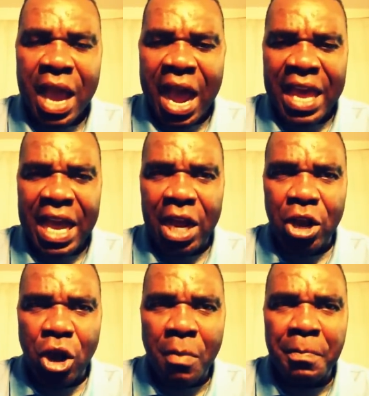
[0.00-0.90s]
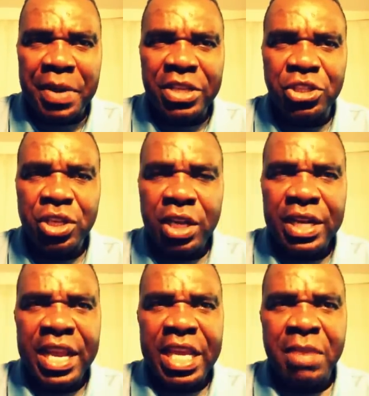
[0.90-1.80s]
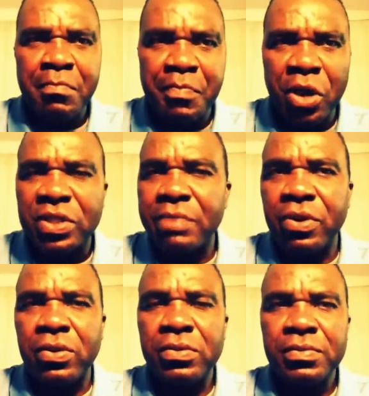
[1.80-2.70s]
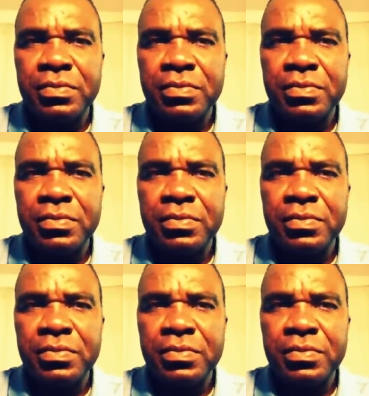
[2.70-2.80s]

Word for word: I accomplish the impossible.